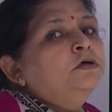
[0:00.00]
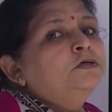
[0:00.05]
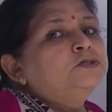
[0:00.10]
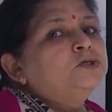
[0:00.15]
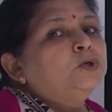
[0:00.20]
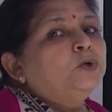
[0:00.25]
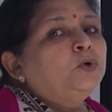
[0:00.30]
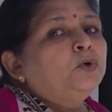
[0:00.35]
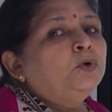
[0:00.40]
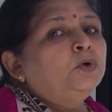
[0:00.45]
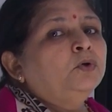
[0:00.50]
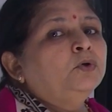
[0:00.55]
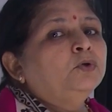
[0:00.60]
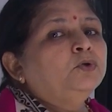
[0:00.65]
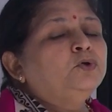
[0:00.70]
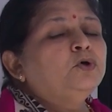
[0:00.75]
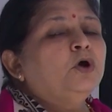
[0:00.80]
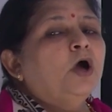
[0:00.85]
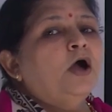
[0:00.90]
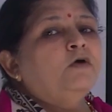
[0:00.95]
So,
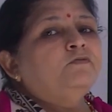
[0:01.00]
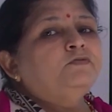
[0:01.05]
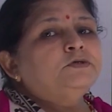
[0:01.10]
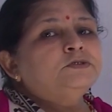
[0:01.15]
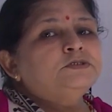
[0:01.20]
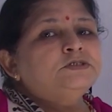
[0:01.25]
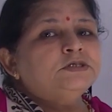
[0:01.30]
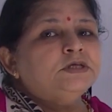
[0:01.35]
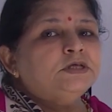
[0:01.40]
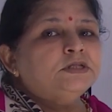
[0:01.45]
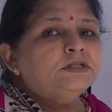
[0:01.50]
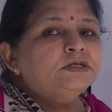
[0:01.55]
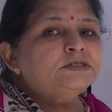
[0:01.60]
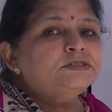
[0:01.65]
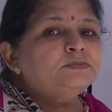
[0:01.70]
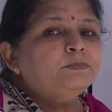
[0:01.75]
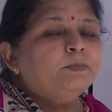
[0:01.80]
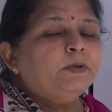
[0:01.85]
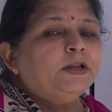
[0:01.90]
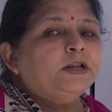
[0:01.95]
you have to see the
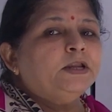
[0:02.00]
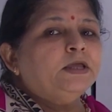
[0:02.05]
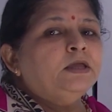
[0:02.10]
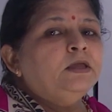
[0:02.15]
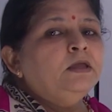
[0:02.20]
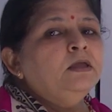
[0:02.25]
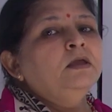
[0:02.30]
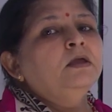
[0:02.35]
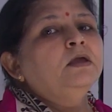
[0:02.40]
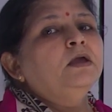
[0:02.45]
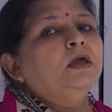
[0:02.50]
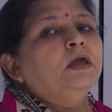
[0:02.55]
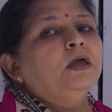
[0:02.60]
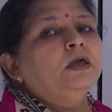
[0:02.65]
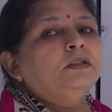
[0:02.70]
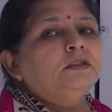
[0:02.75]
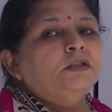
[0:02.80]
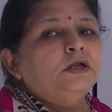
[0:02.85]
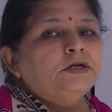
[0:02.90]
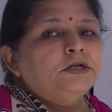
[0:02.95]
spelling
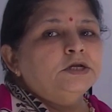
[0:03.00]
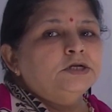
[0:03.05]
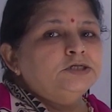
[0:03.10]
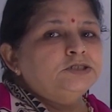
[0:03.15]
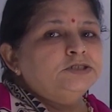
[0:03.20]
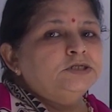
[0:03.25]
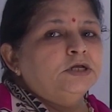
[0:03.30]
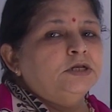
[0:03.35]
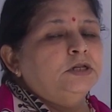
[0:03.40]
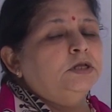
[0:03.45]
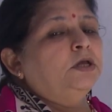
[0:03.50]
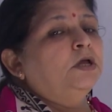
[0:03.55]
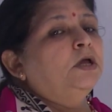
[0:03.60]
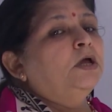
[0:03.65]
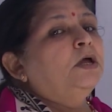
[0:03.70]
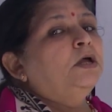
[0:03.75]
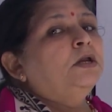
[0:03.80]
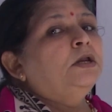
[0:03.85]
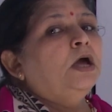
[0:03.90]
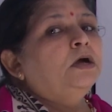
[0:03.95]
in the dictionary.
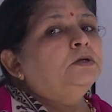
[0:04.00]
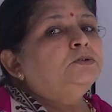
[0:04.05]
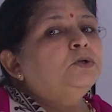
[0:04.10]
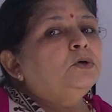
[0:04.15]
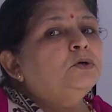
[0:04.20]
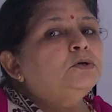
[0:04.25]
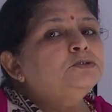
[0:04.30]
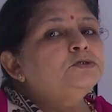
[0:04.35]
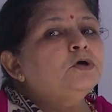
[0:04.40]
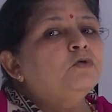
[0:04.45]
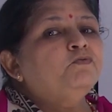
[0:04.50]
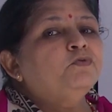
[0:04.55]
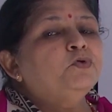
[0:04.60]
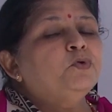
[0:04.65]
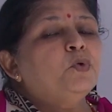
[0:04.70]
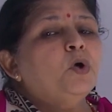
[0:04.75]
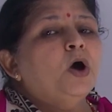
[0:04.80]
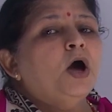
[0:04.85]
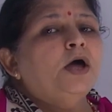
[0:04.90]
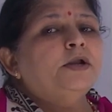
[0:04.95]
Now, those of
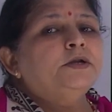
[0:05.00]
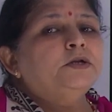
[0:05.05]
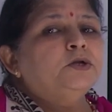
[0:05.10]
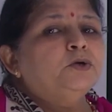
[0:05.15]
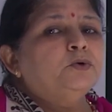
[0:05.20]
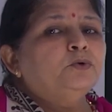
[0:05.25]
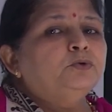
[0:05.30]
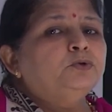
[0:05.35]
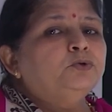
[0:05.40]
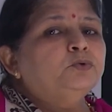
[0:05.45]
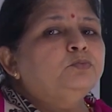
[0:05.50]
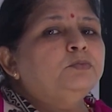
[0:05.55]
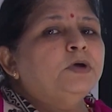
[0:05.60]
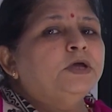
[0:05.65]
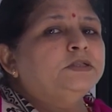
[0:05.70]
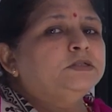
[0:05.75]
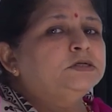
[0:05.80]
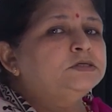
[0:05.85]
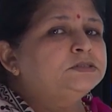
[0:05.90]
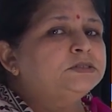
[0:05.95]
you who are new to
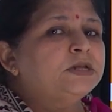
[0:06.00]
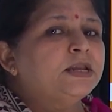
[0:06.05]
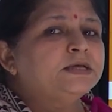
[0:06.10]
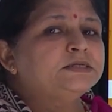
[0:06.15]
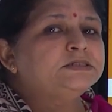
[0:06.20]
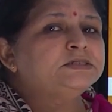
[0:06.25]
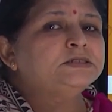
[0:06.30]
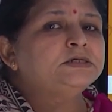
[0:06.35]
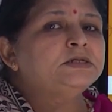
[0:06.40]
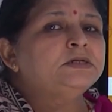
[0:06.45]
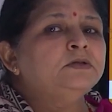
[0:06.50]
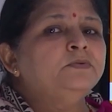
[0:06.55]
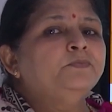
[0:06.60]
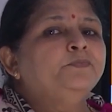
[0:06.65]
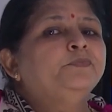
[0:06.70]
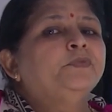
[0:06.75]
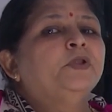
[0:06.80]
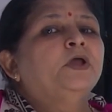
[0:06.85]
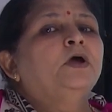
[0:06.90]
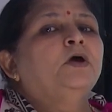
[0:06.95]
my this lesson,
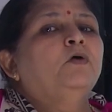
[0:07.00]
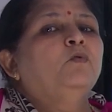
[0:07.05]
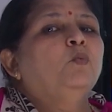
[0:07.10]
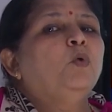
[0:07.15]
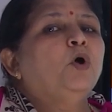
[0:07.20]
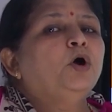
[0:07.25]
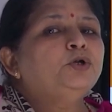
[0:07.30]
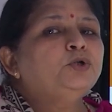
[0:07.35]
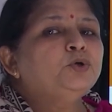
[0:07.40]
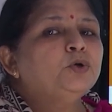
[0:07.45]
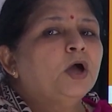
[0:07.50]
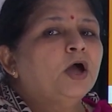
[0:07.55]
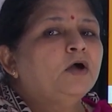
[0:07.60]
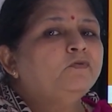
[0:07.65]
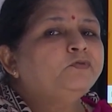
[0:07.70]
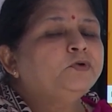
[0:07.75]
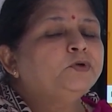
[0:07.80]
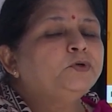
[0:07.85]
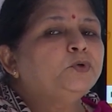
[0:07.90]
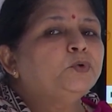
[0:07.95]
what you
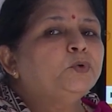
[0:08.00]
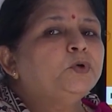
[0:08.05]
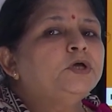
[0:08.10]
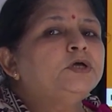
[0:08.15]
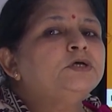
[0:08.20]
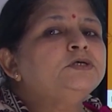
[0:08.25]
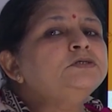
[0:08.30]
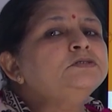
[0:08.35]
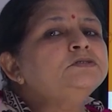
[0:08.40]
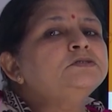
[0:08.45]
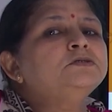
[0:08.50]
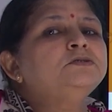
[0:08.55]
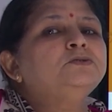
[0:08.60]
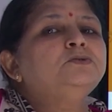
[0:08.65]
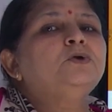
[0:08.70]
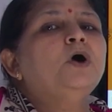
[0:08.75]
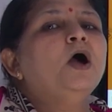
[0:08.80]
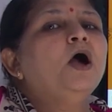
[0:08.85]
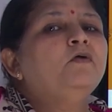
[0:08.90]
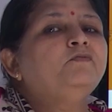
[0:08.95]
have to do is,
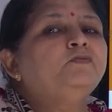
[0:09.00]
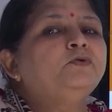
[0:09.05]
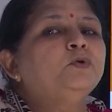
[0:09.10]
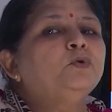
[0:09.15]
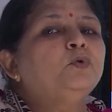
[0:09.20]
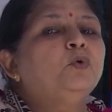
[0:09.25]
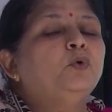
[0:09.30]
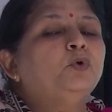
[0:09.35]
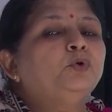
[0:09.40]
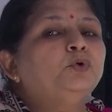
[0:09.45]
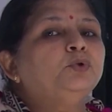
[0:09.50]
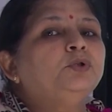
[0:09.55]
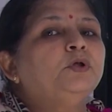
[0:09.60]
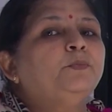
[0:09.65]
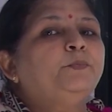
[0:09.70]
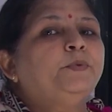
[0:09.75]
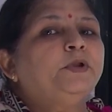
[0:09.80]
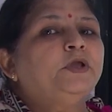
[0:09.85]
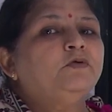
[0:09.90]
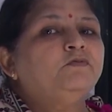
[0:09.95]
you have to go to the
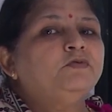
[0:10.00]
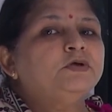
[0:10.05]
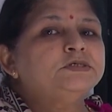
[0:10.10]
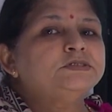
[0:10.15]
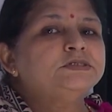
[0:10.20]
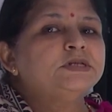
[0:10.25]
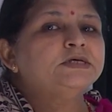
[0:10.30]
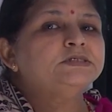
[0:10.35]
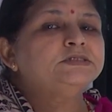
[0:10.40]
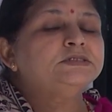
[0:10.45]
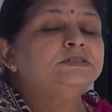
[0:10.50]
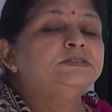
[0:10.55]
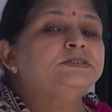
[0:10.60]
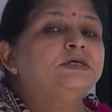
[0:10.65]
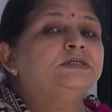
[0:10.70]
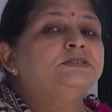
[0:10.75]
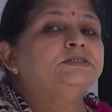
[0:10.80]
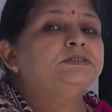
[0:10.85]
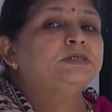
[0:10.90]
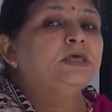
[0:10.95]
previous lessons
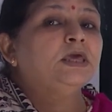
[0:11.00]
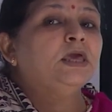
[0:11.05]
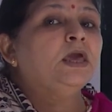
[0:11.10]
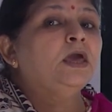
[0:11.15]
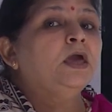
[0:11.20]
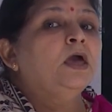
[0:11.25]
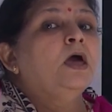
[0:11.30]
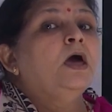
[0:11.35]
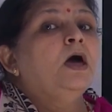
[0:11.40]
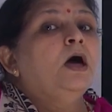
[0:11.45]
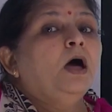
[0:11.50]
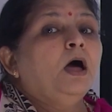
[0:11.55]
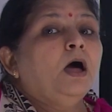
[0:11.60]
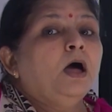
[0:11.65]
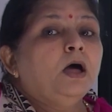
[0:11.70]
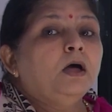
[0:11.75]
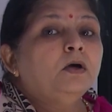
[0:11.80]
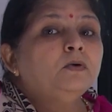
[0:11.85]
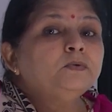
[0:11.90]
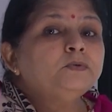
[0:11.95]
and see
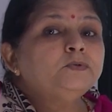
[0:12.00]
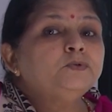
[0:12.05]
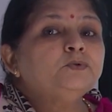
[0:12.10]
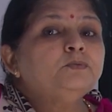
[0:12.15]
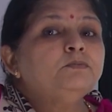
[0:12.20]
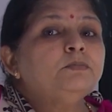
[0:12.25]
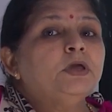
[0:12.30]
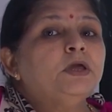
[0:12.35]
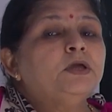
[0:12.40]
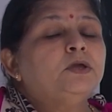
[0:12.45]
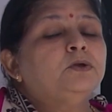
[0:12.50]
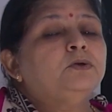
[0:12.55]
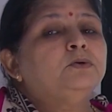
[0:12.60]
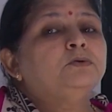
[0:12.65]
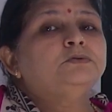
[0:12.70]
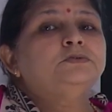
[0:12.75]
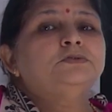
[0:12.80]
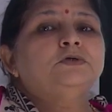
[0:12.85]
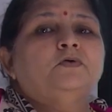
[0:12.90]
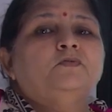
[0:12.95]
how to make
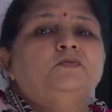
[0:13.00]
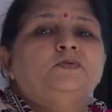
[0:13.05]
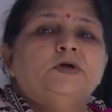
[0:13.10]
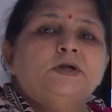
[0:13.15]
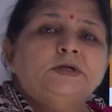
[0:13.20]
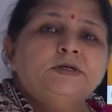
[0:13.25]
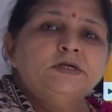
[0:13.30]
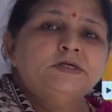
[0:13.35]
use of the